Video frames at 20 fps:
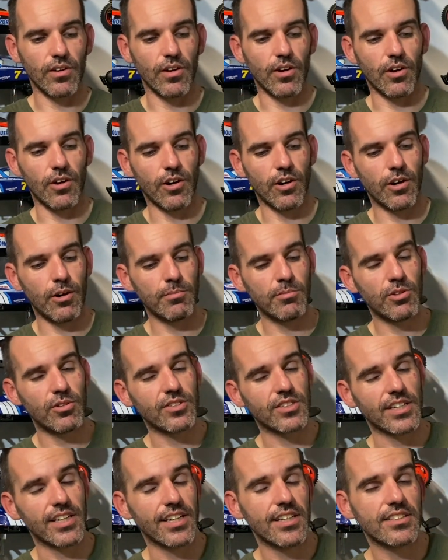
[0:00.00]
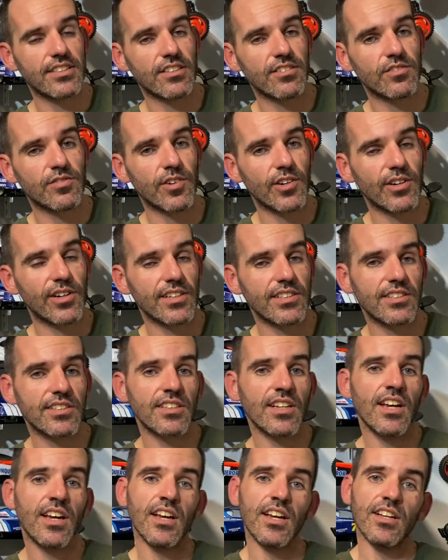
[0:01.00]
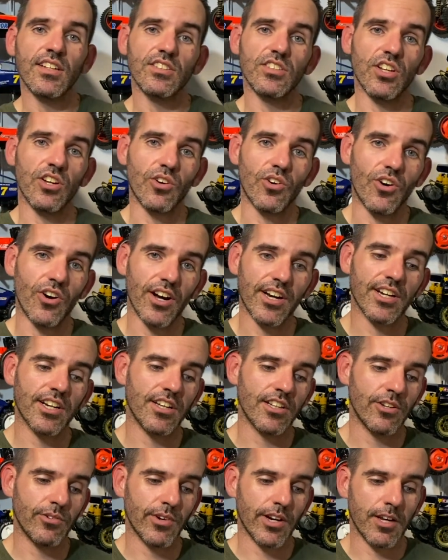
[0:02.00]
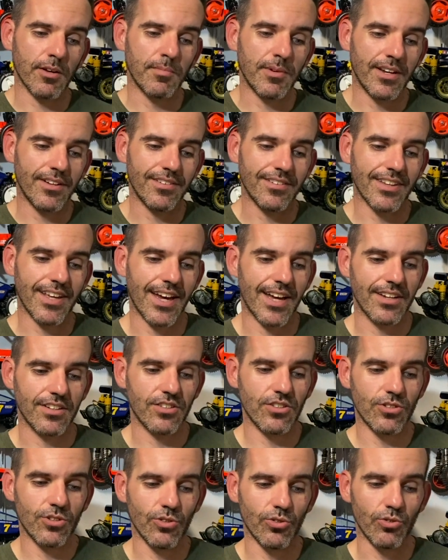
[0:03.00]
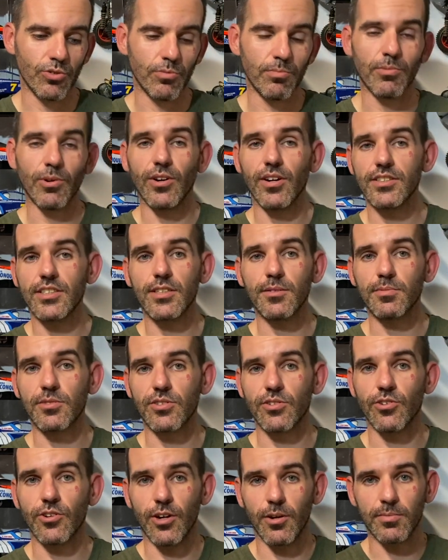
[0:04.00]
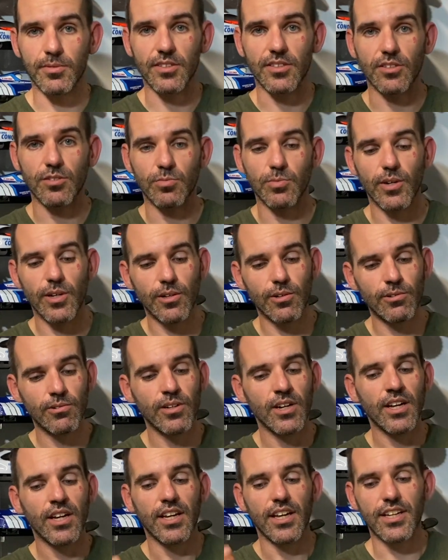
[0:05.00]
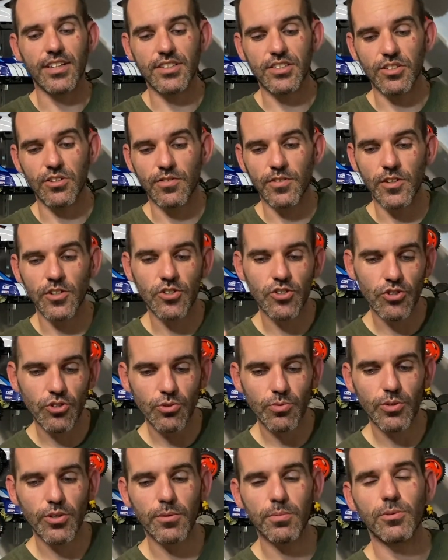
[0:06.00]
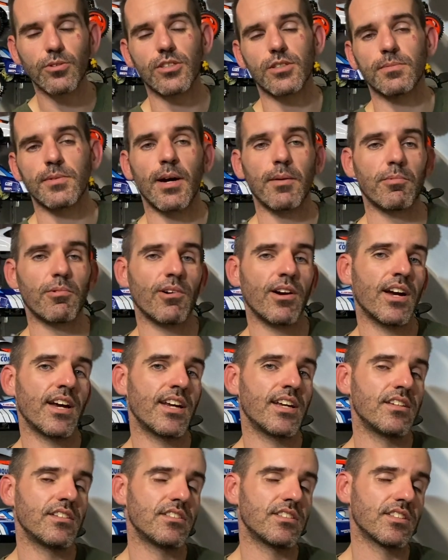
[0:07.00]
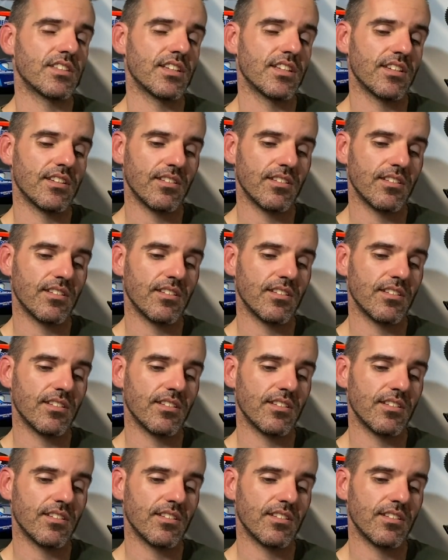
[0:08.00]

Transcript: I'm using his advice, so I can only recommend that to my subscribers as well, is to, if you do want to put some upgrades,